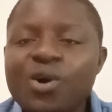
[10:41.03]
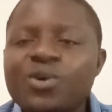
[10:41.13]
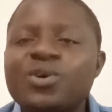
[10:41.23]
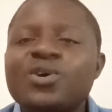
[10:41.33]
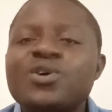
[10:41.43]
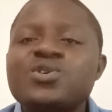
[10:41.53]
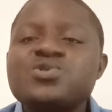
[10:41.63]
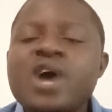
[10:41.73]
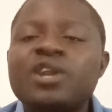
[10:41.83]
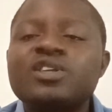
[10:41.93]
If you
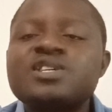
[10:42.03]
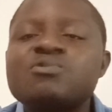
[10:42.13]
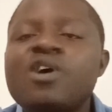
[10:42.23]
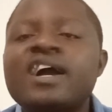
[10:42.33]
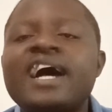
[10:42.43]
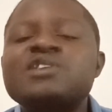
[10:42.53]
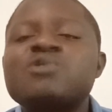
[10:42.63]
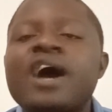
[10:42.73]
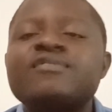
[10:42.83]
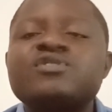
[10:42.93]
know you are not a
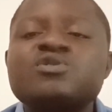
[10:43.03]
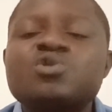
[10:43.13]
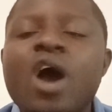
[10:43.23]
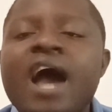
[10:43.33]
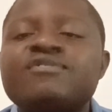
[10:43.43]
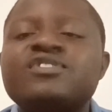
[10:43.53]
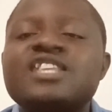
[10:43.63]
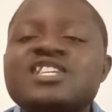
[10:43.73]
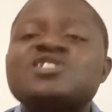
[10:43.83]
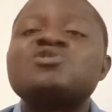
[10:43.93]
worker and you
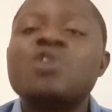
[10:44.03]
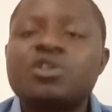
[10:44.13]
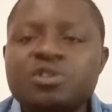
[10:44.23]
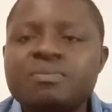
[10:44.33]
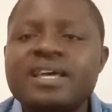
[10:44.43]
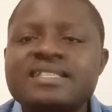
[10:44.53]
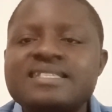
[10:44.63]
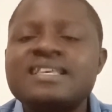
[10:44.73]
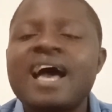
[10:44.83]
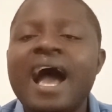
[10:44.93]
don't have these
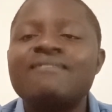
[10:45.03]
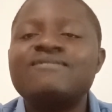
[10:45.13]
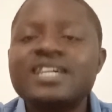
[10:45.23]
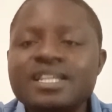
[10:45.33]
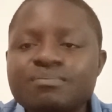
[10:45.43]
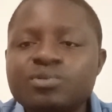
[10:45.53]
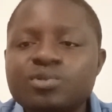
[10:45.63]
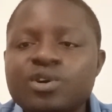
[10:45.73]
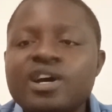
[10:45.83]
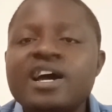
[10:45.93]
documents
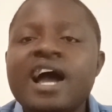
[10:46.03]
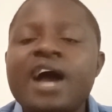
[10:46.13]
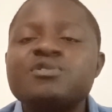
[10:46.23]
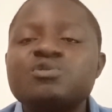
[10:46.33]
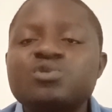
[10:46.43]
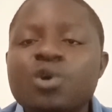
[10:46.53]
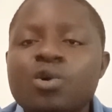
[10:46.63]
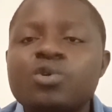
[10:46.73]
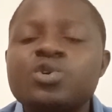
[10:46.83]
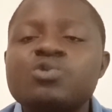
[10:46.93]
available
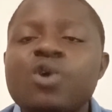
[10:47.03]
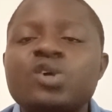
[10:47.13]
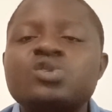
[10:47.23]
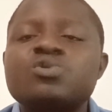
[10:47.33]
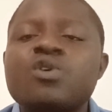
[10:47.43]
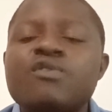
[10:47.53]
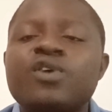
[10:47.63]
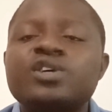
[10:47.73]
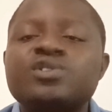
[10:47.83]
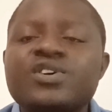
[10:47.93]
and you know you
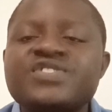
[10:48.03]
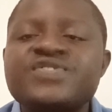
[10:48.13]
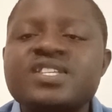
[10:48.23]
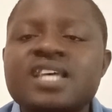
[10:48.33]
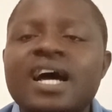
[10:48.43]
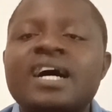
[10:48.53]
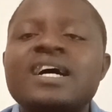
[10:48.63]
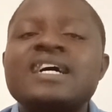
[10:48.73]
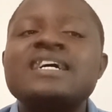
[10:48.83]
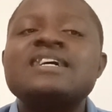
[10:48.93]
want to go for a
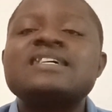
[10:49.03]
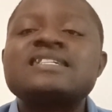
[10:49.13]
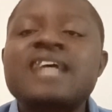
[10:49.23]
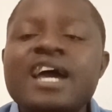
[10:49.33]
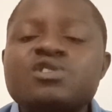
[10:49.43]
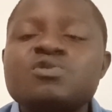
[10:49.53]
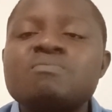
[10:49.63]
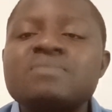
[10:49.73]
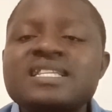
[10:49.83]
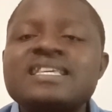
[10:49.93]
tourist visa,
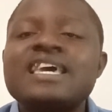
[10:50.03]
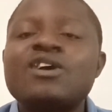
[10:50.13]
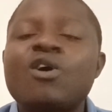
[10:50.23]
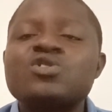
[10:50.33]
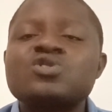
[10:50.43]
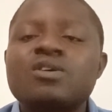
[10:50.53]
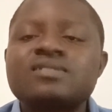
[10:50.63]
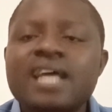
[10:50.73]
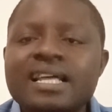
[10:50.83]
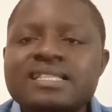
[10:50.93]
try to meet
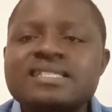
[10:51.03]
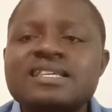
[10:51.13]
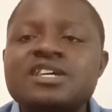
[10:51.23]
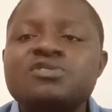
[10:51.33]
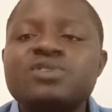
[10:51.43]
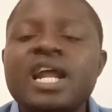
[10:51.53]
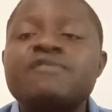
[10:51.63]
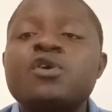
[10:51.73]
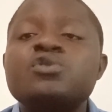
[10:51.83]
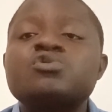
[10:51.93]
a consultant
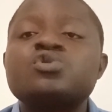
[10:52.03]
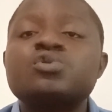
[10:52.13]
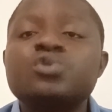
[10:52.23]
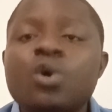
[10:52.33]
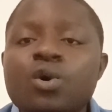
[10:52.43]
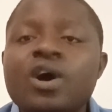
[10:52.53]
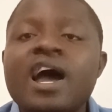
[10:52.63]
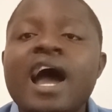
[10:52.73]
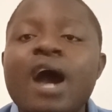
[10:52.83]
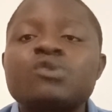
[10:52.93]
in order for you
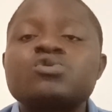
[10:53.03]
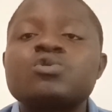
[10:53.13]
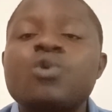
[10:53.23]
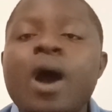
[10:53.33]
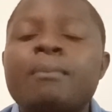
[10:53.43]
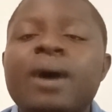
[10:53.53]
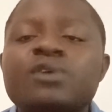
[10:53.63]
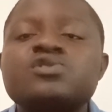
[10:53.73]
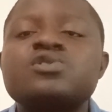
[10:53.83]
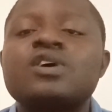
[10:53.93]
to know how
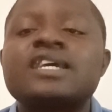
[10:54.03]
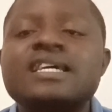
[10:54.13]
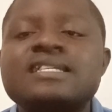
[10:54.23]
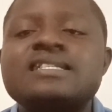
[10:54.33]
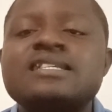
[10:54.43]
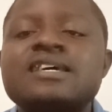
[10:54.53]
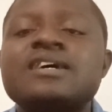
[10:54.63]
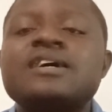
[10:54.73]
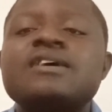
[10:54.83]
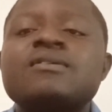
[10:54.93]
to go about your
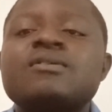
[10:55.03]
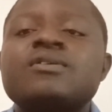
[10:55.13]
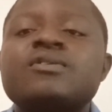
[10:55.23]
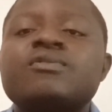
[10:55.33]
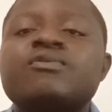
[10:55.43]
case